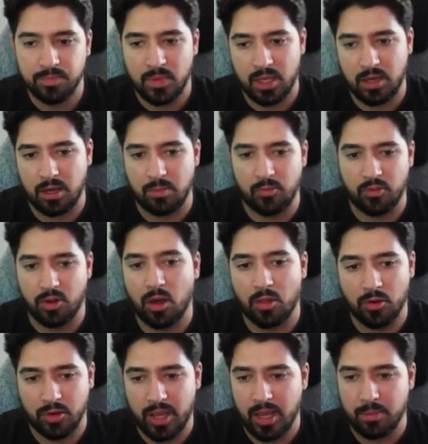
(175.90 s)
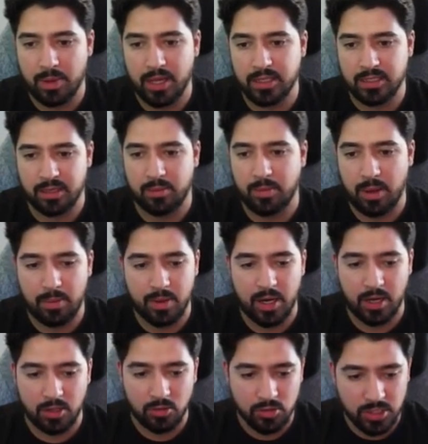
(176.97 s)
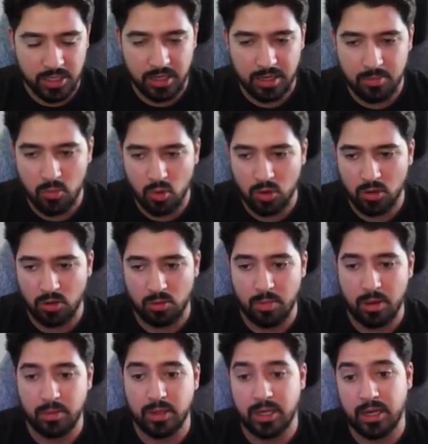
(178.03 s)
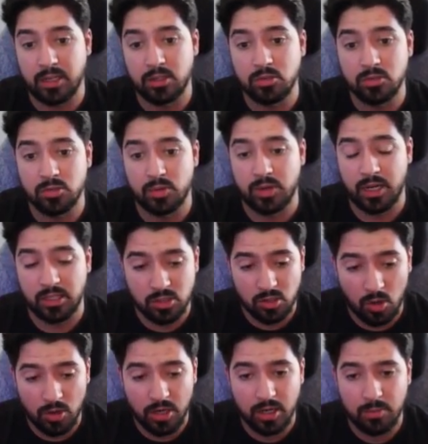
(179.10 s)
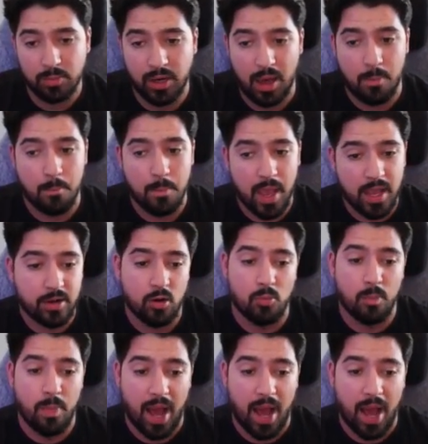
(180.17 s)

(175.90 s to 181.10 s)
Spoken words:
for other campaigns that I'm maybe not using anymore, or maybe that I used when I started, but I may go back to